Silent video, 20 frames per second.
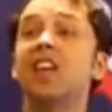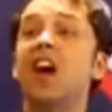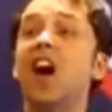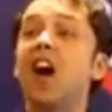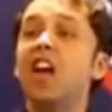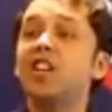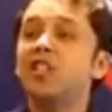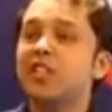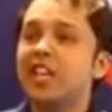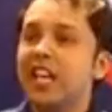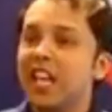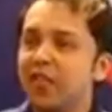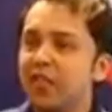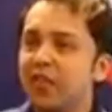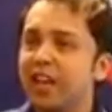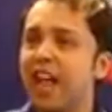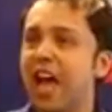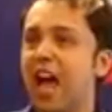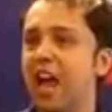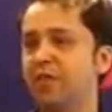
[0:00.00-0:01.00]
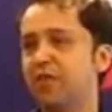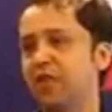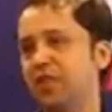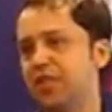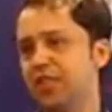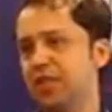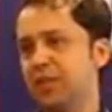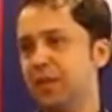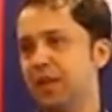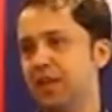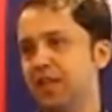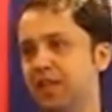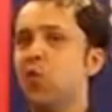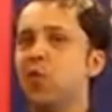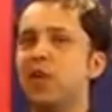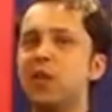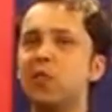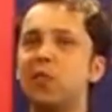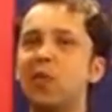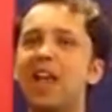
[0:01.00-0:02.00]
Taj gave an advertisement.
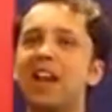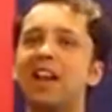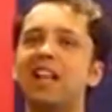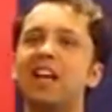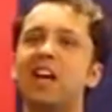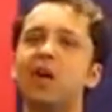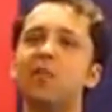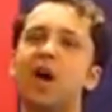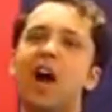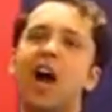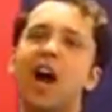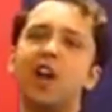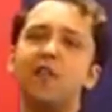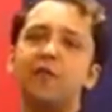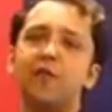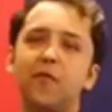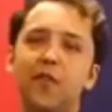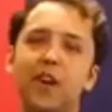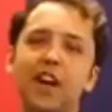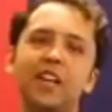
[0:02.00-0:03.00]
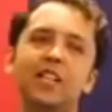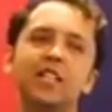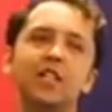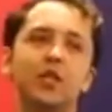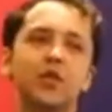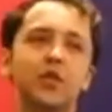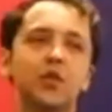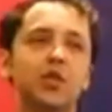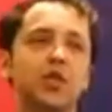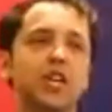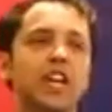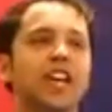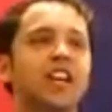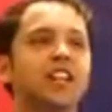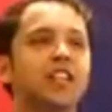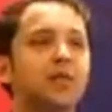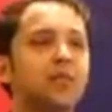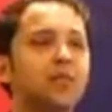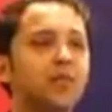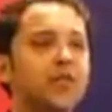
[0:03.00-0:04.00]
We welcome our friends to
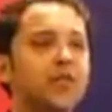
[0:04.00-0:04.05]
share the